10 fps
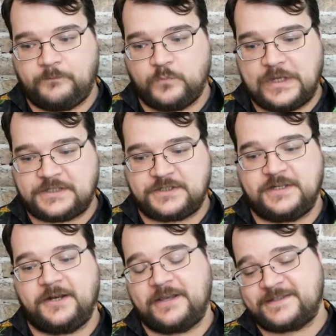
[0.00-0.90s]

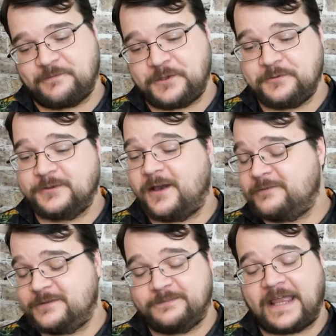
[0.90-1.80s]
which, as somebody who
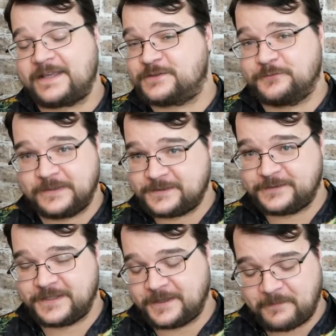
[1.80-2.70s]
loved Blaster
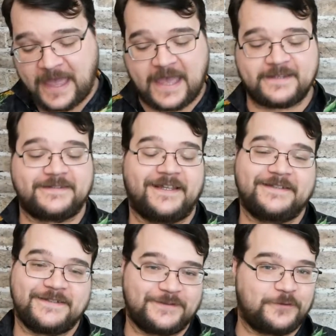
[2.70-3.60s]
Wizards in the past,
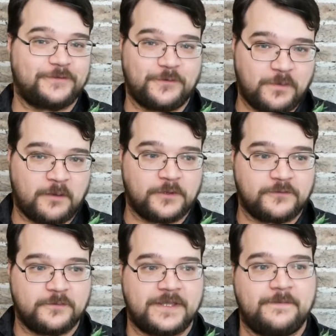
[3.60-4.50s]
that's sort of a bummer
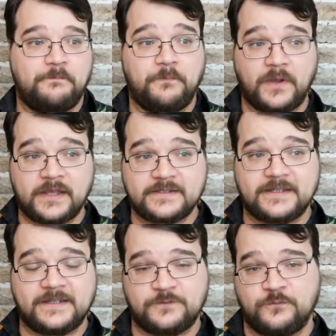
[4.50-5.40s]
for me, but
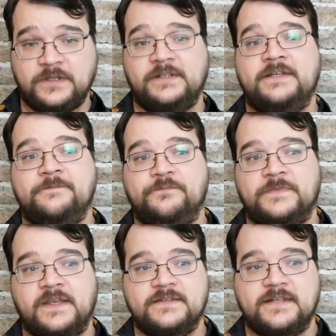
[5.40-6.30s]
it's really
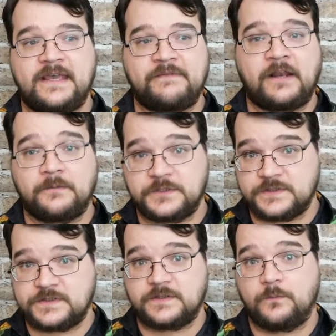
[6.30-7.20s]
nice to have that
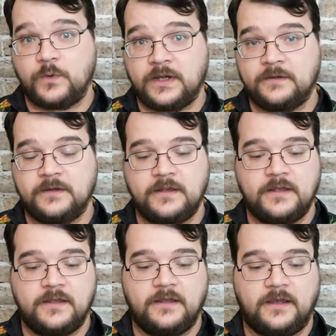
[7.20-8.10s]
option somewhere.
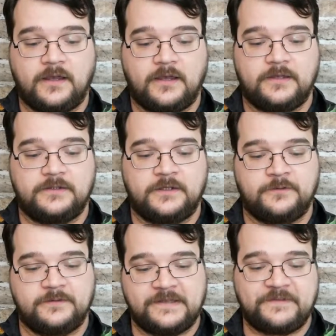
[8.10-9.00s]

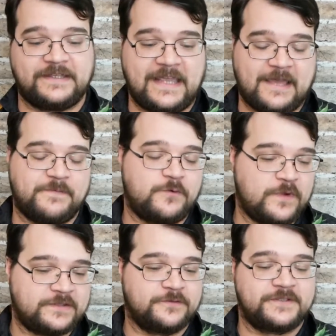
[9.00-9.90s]
If it can't be
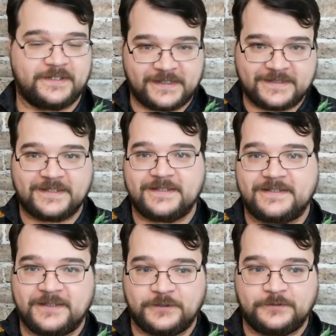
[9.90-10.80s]
Wizards, at least it
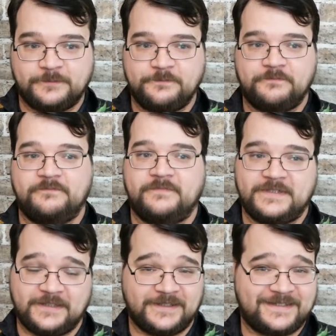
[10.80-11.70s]
still
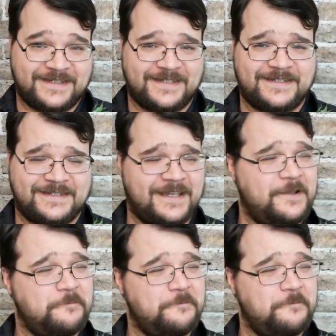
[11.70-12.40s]
exists.